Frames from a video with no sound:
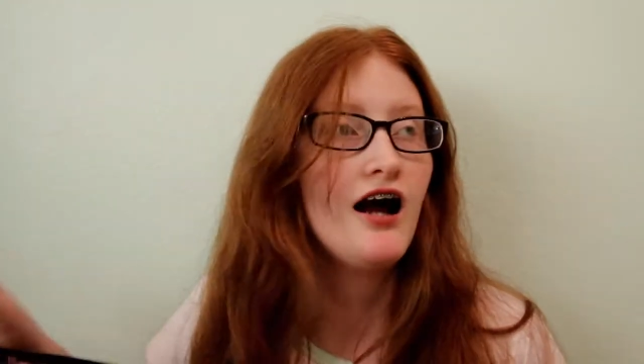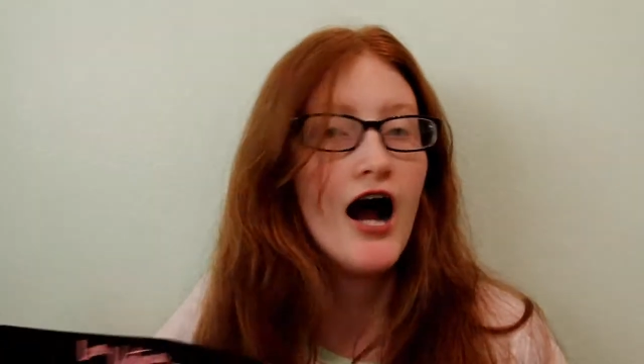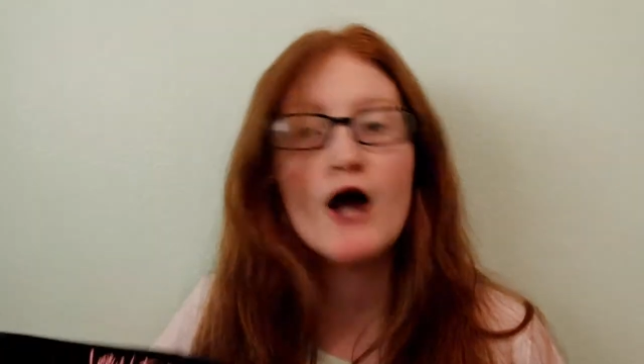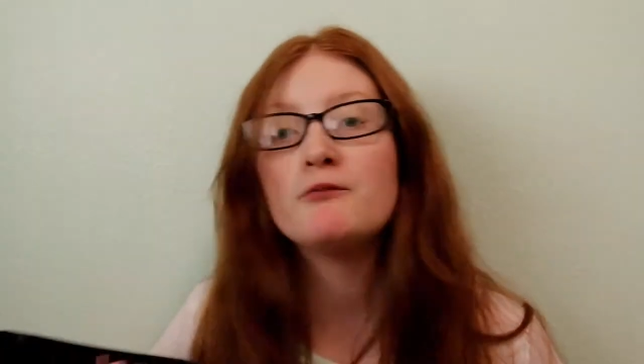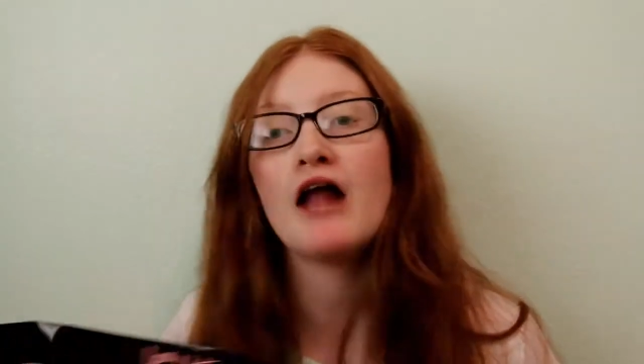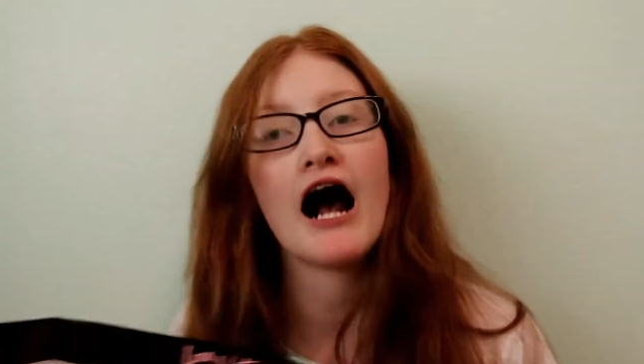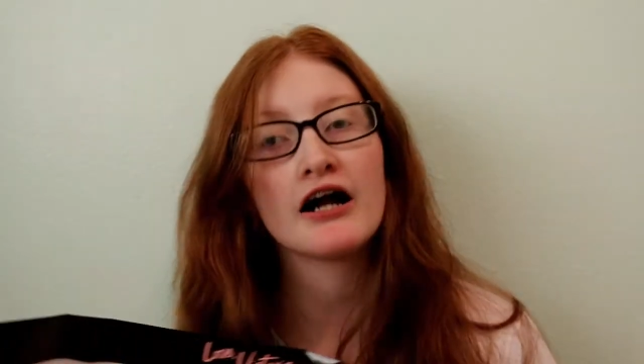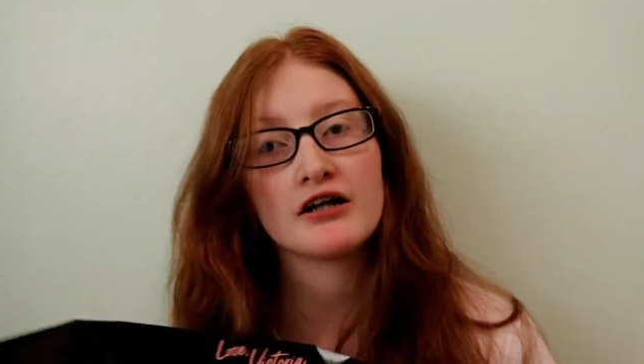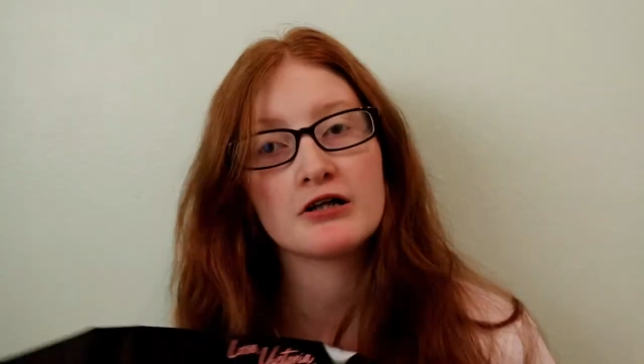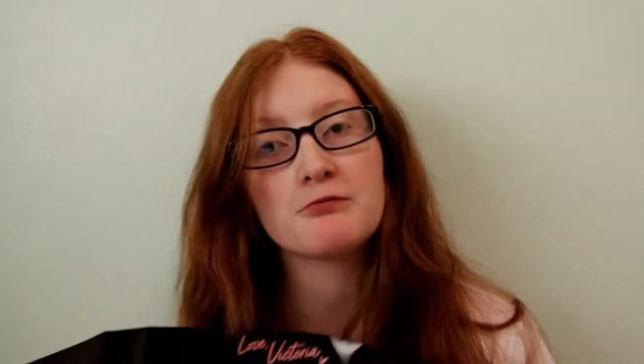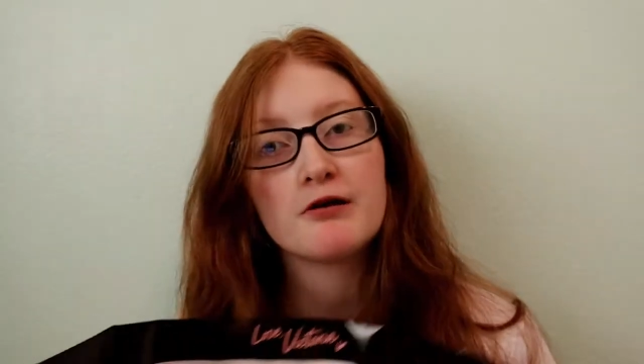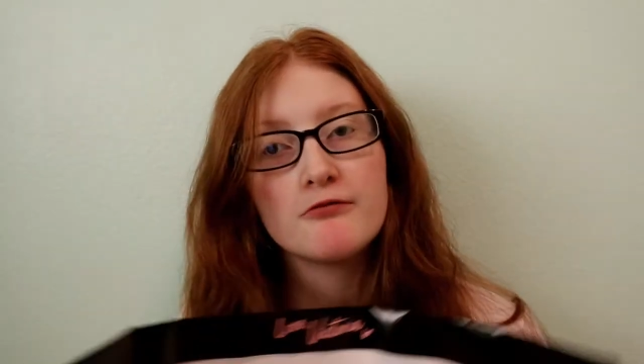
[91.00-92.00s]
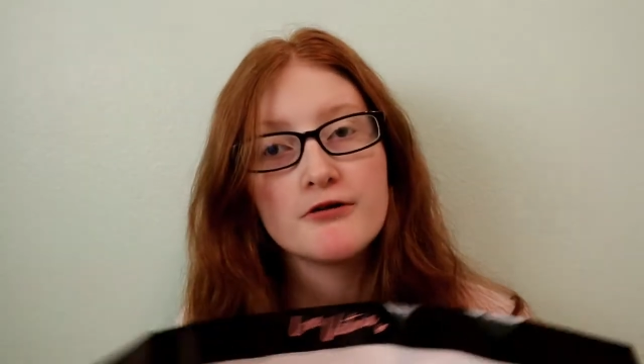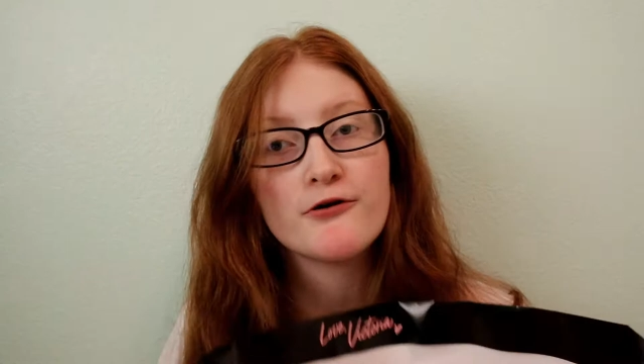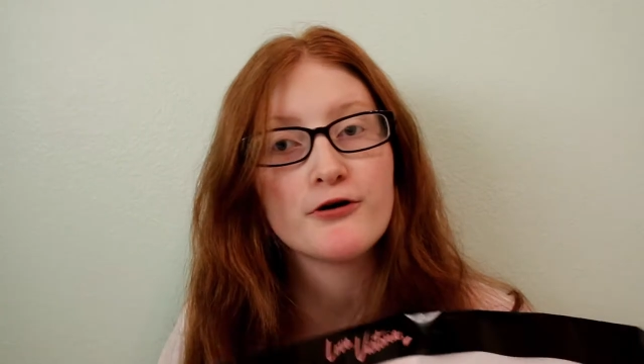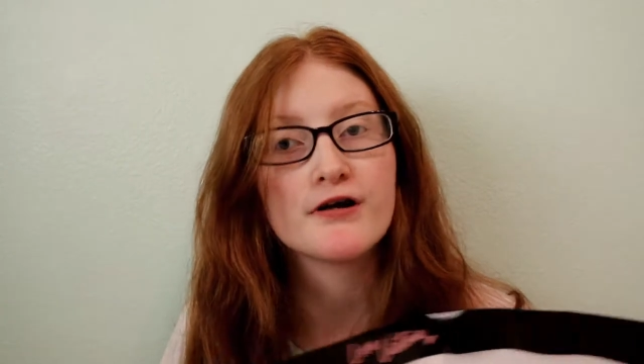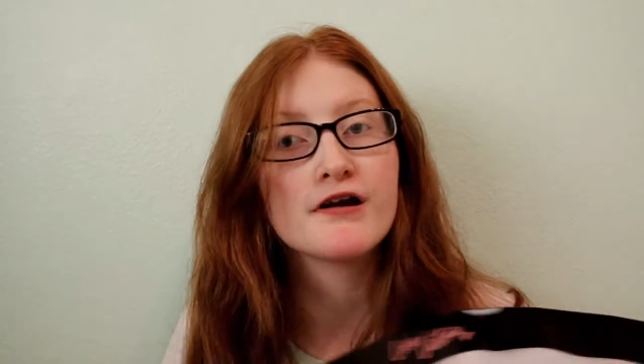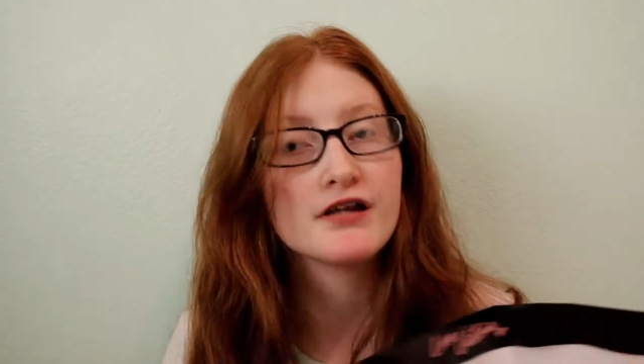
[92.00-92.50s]
I'm not gonna be
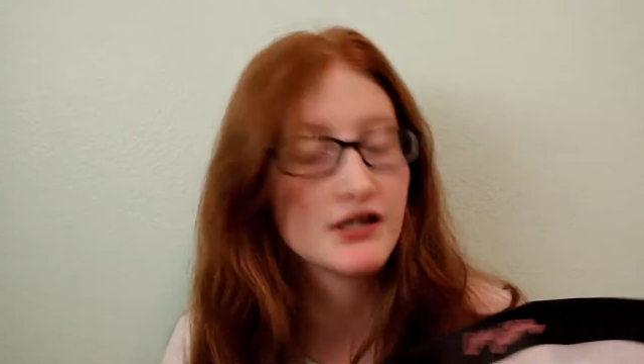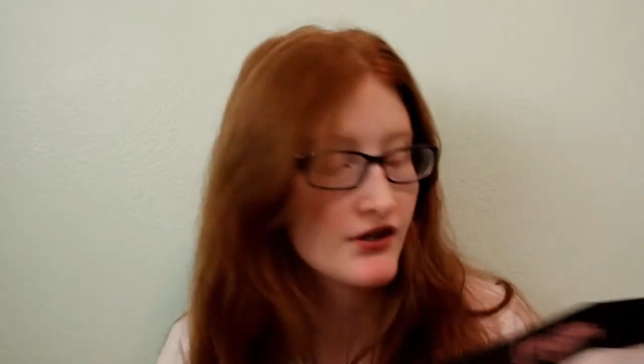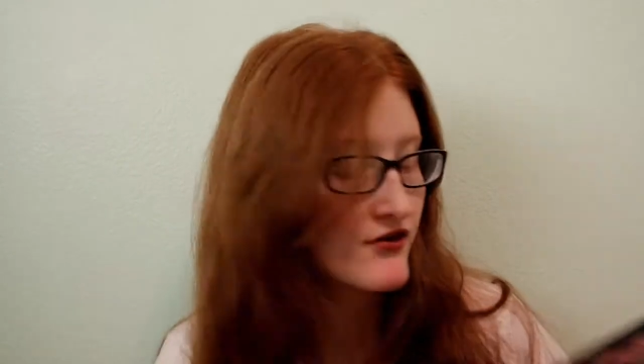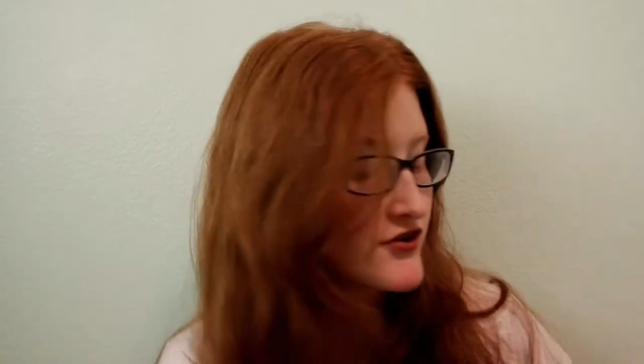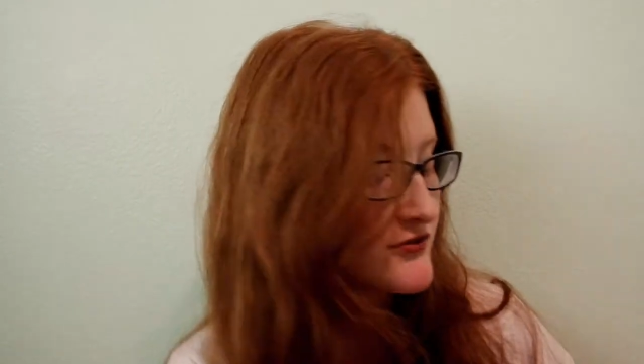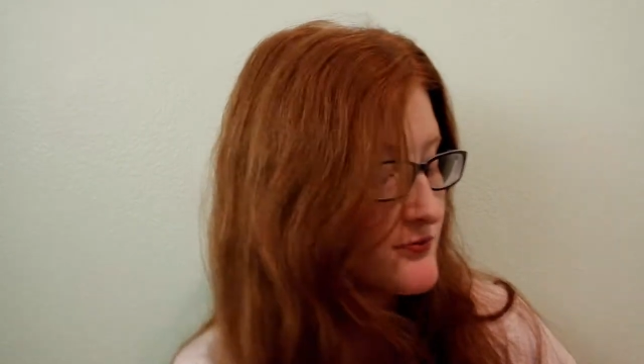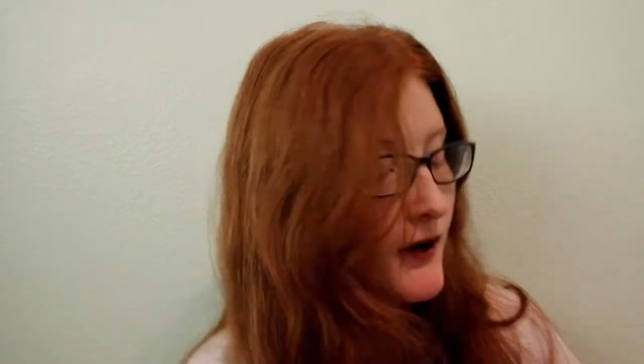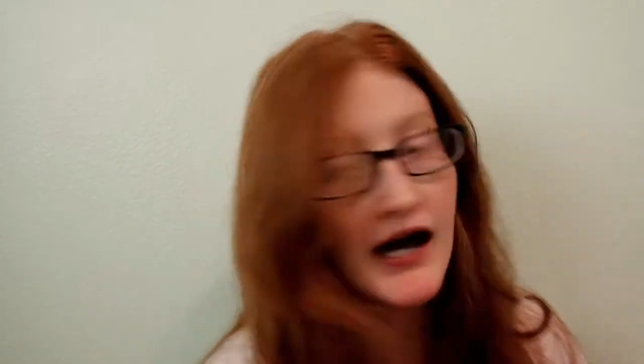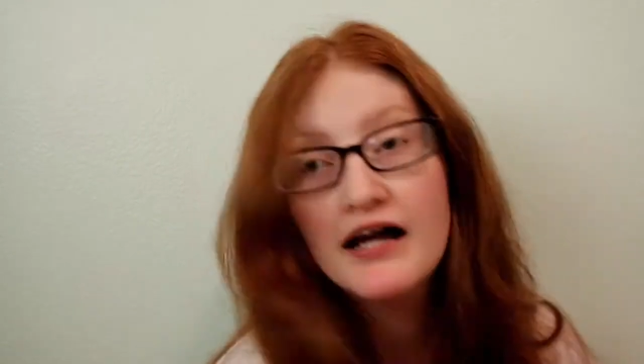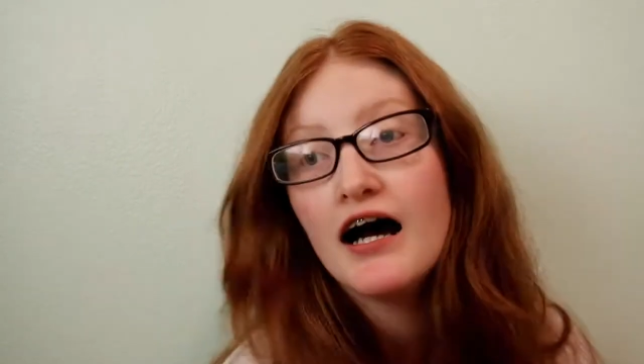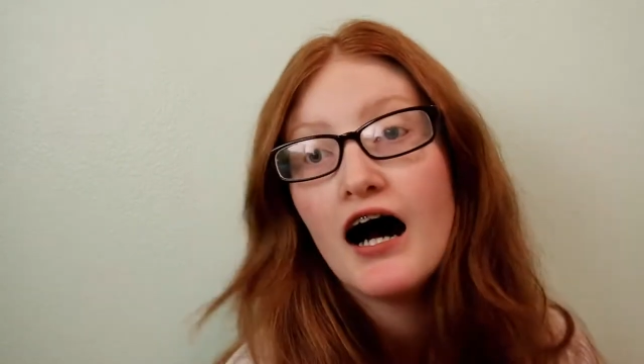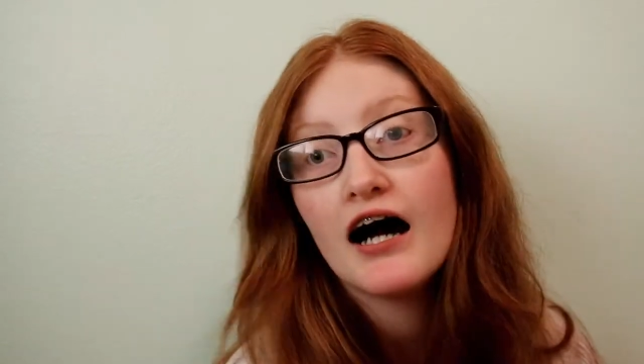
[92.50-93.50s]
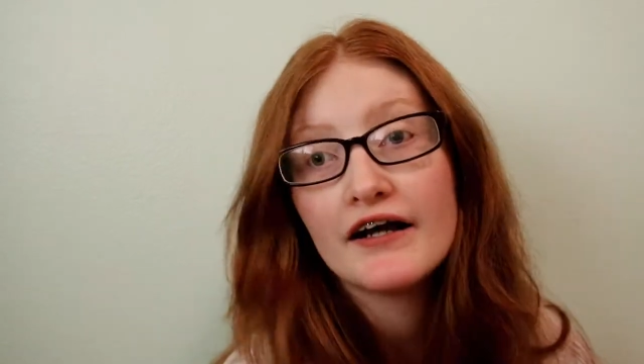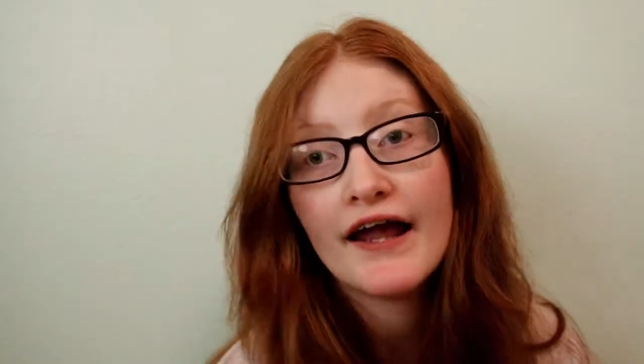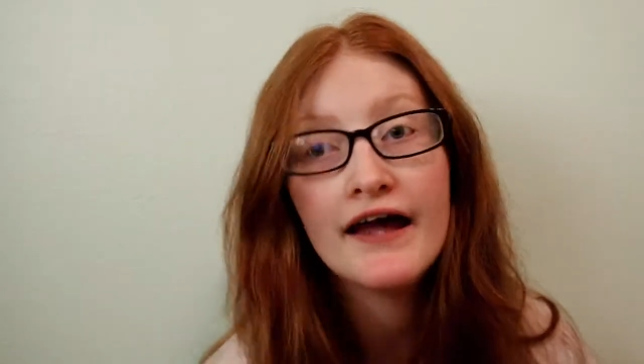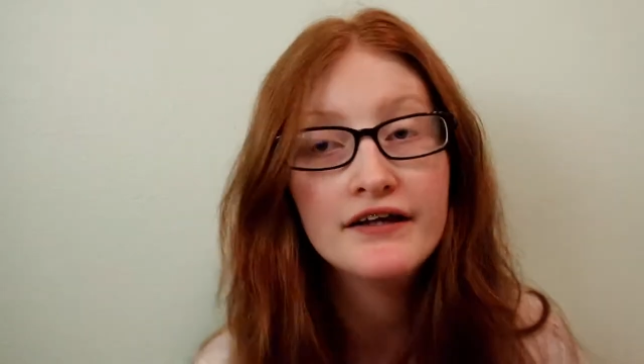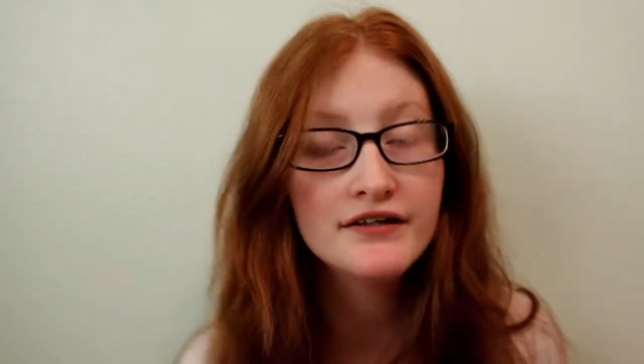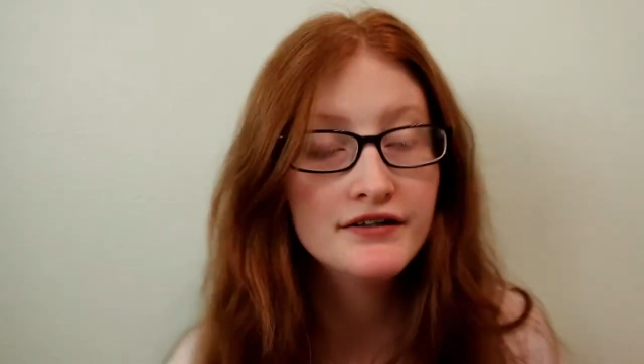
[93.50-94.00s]
recording in this spot
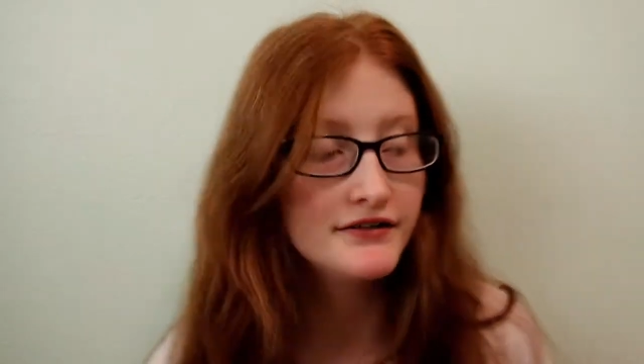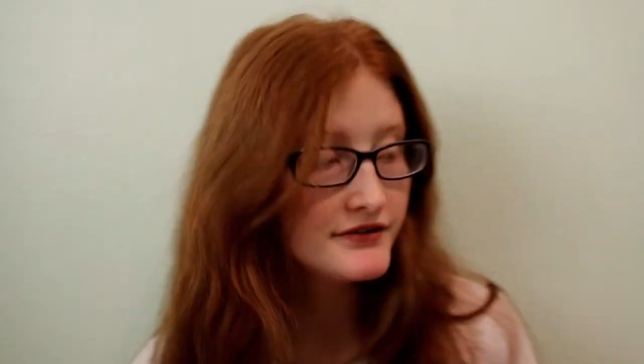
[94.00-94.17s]
again.